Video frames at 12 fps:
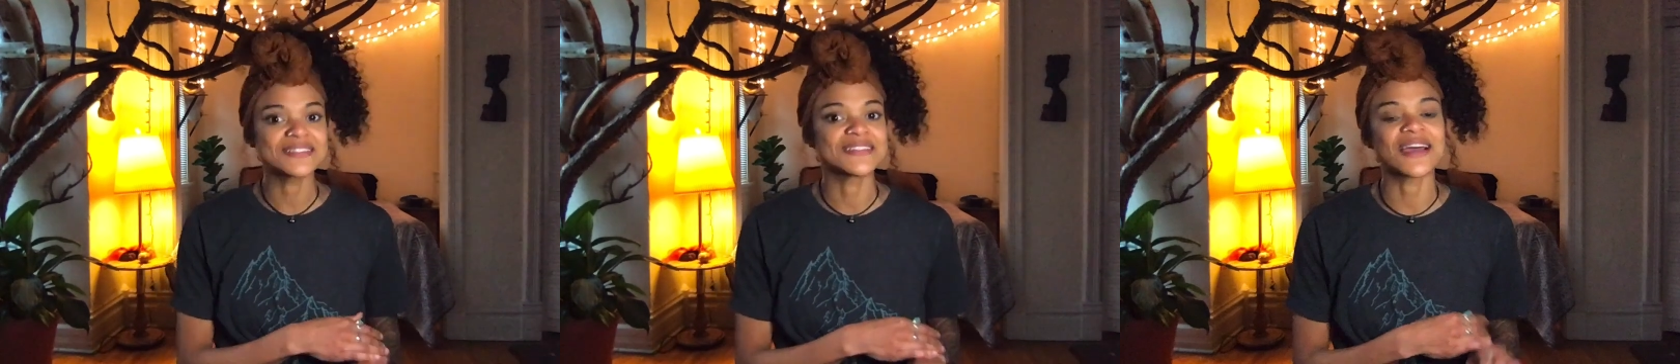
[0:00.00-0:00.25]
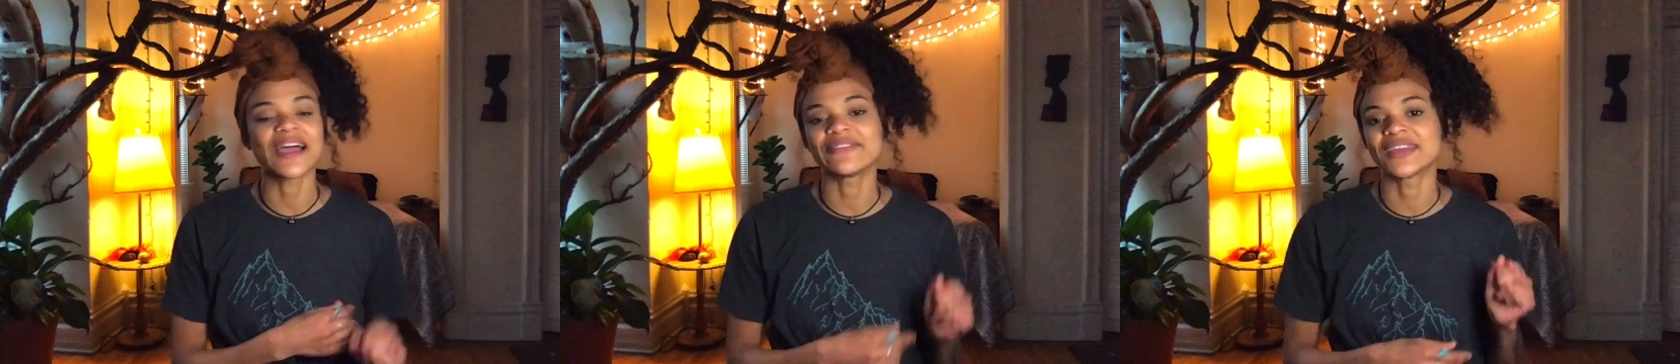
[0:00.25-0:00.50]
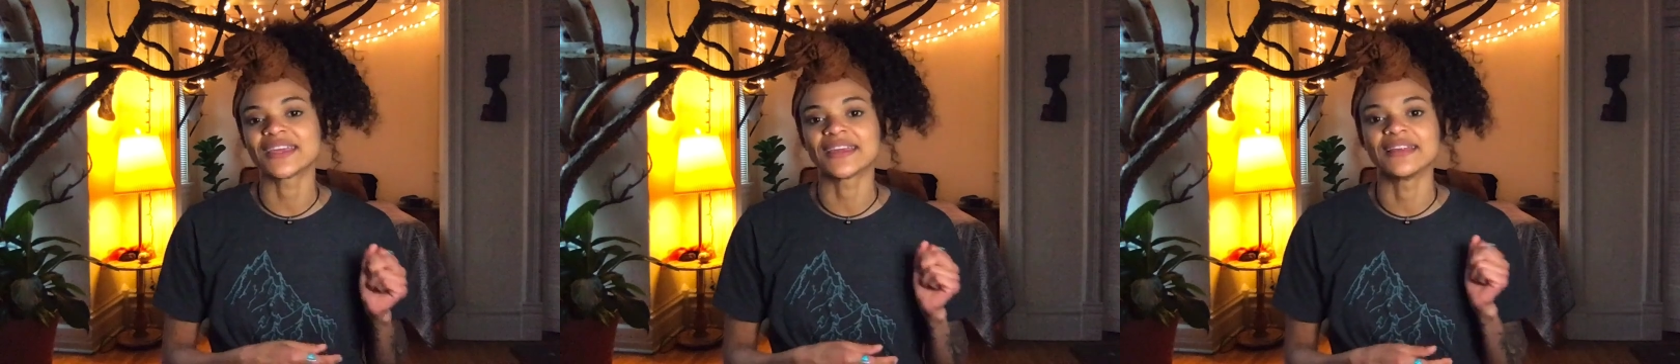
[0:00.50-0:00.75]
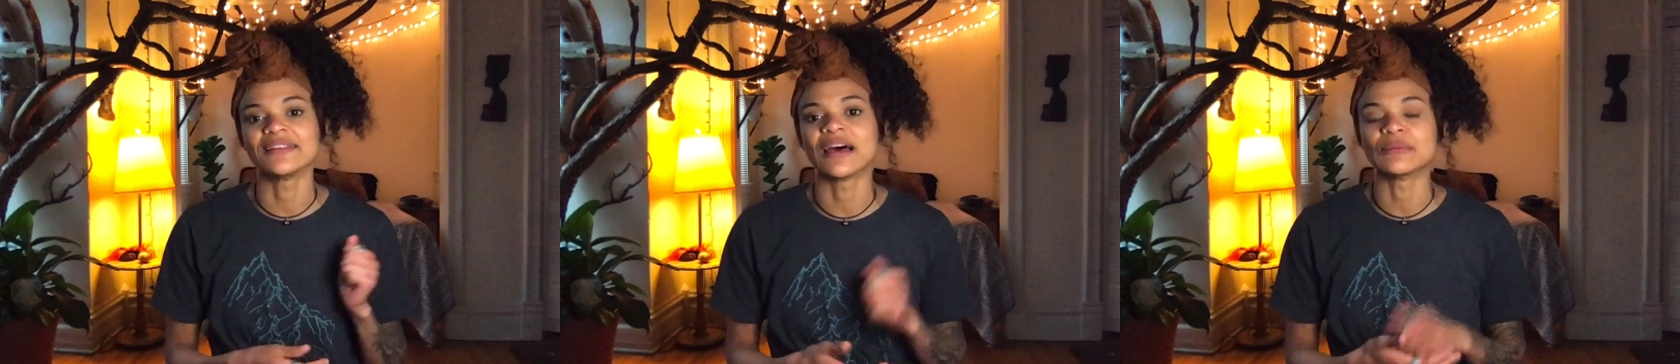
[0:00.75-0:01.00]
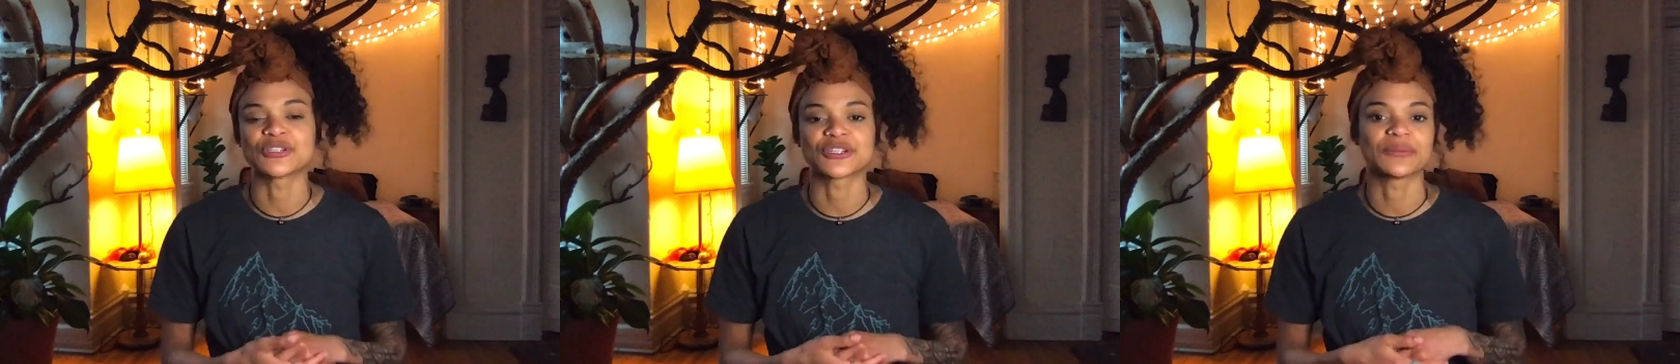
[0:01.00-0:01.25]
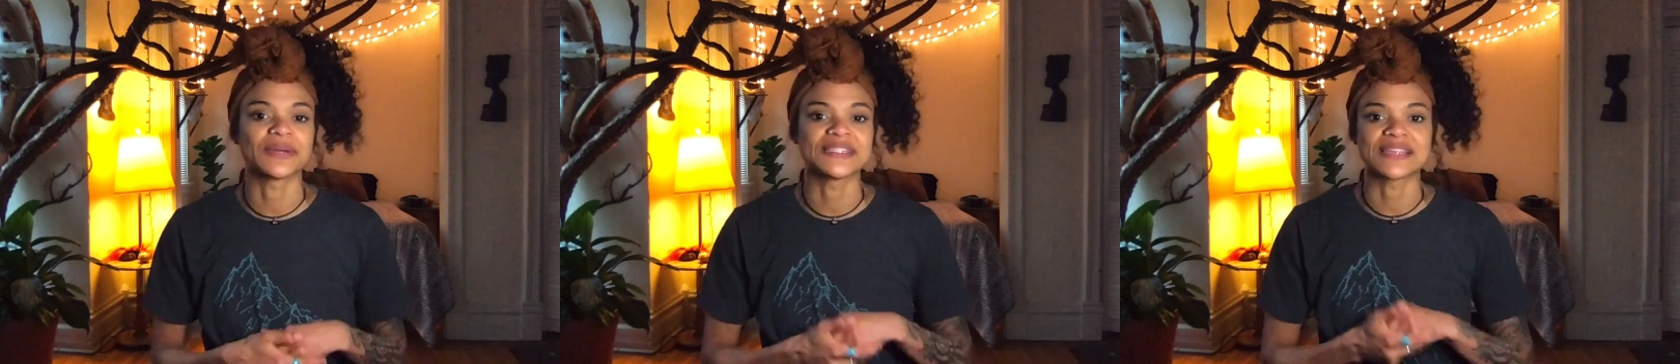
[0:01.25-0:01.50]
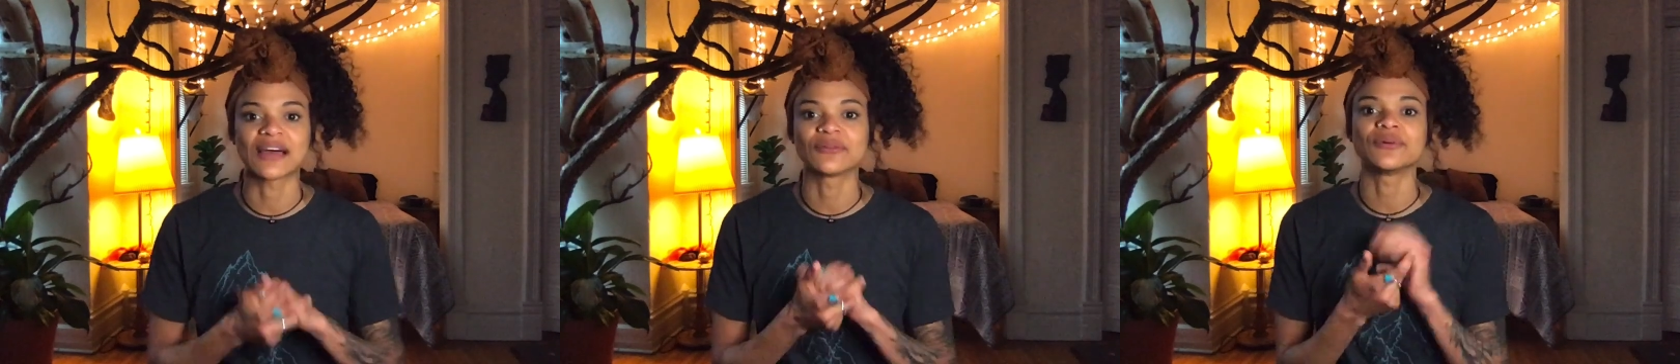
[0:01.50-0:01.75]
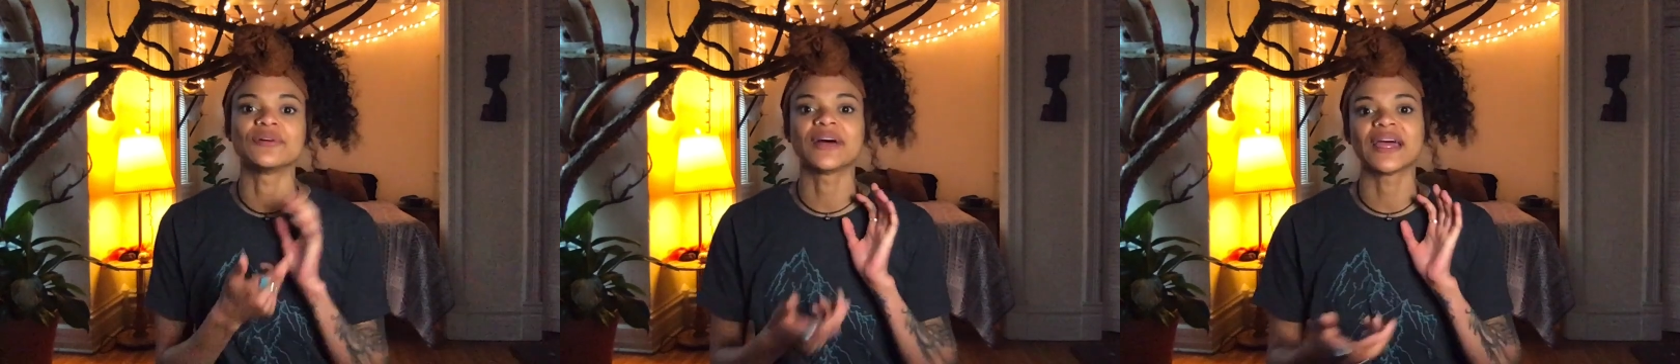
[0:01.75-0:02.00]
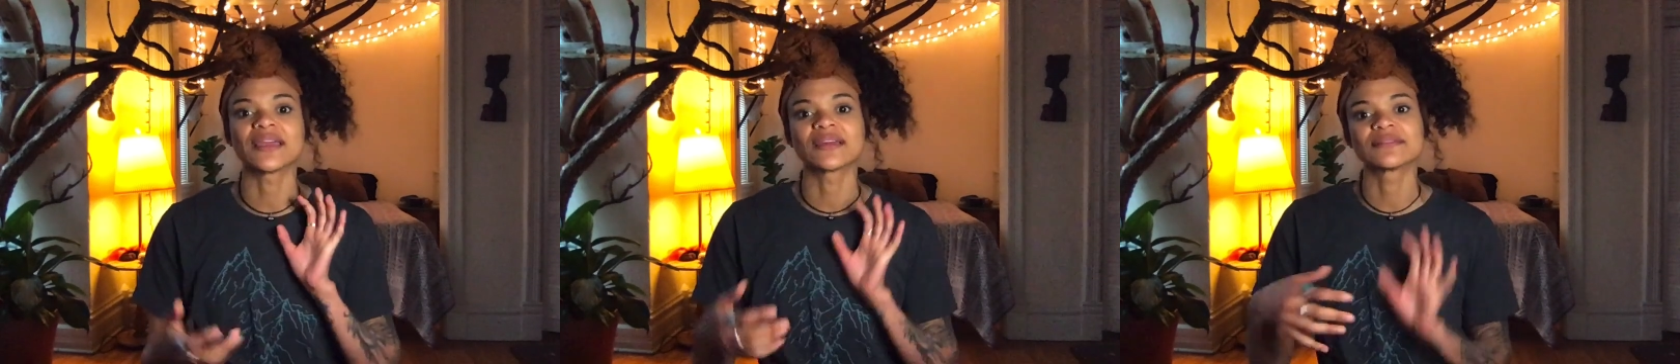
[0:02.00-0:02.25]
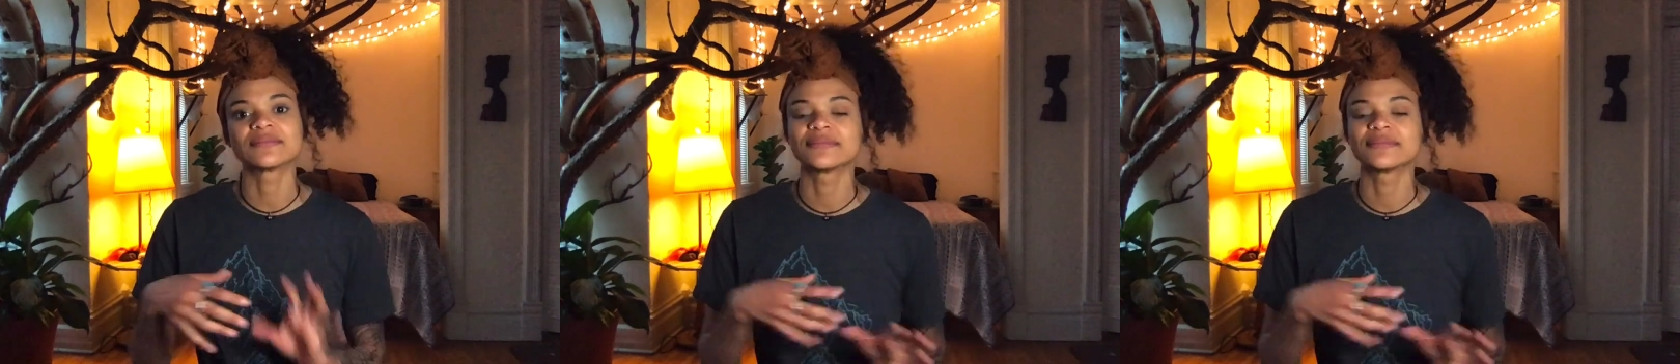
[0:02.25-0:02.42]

diving in, I'm sure my dad will like